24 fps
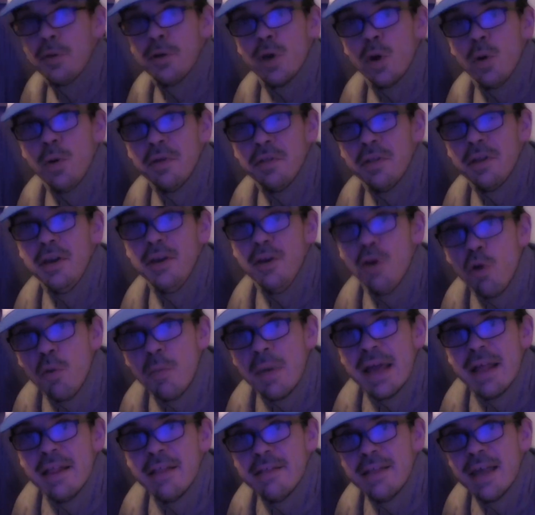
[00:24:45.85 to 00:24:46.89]
to go into no
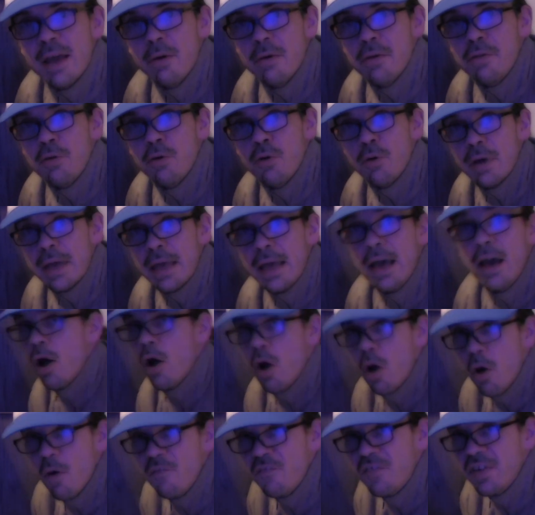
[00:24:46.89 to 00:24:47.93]
man's territory.
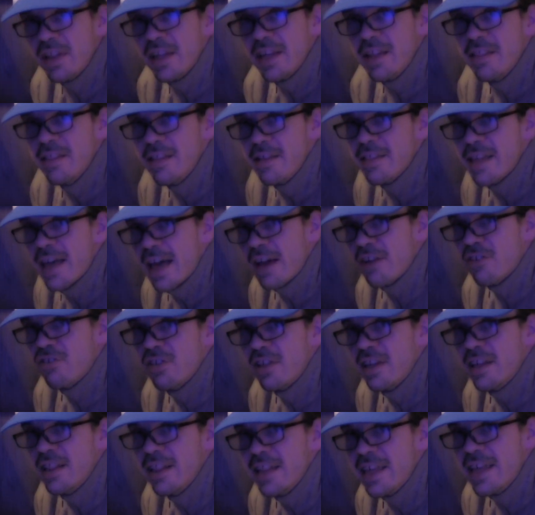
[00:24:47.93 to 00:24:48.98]
Hopefully this
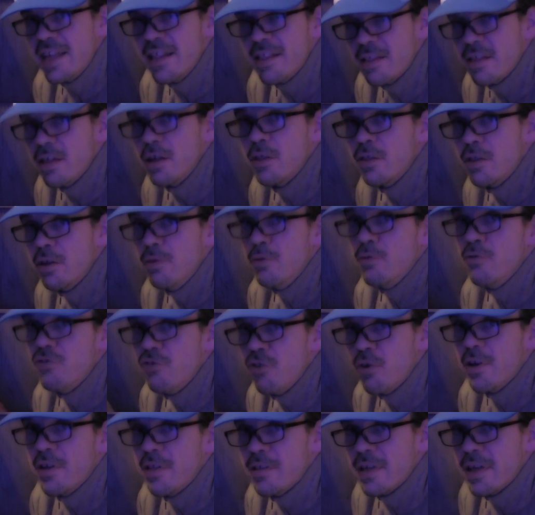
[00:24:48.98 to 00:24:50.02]
actually leads to New
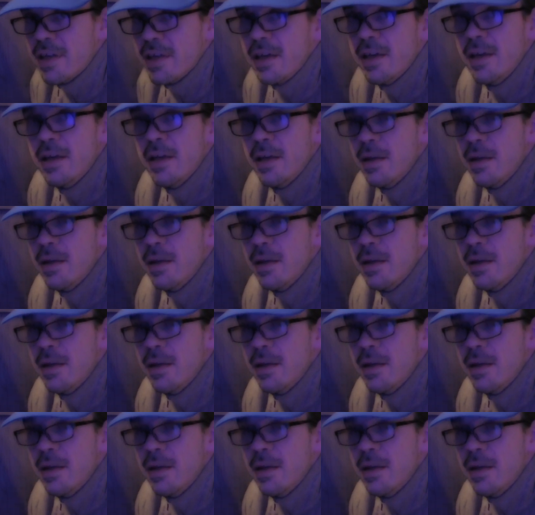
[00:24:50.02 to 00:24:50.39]
Jersey.